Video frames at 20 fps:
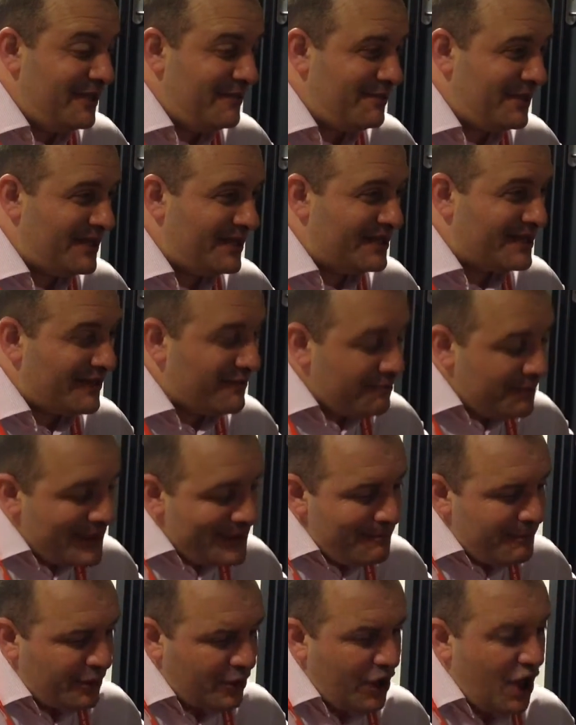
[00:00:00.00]
Because if
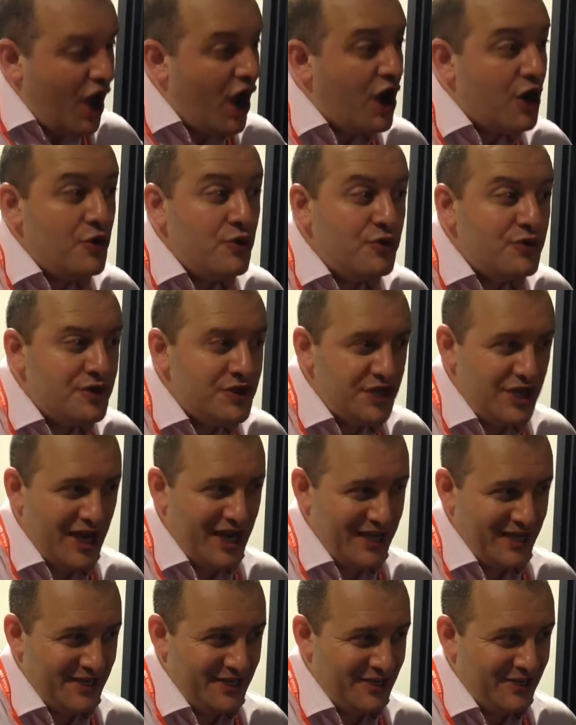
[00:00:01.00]
people own
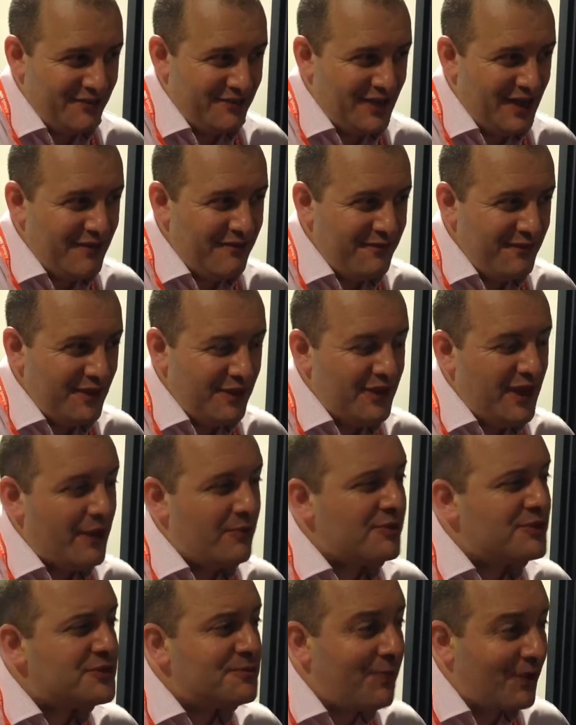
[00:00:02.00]
change, if they feel they're
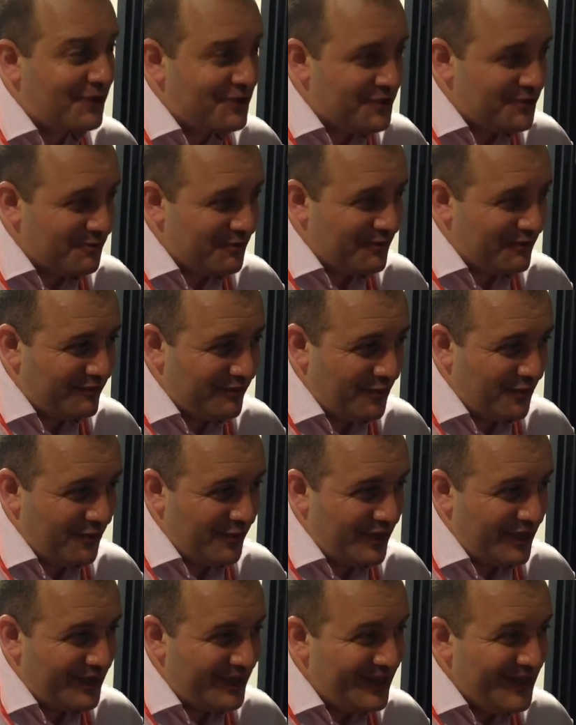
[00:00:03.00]
responsible for
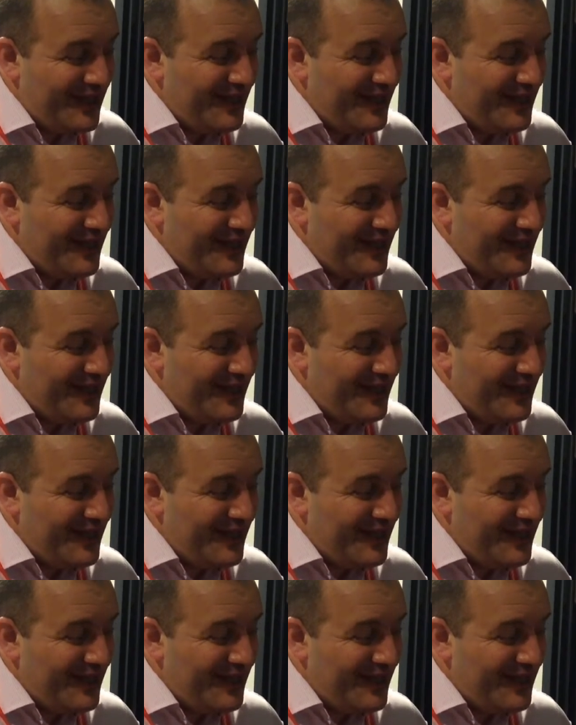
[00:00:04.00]
it,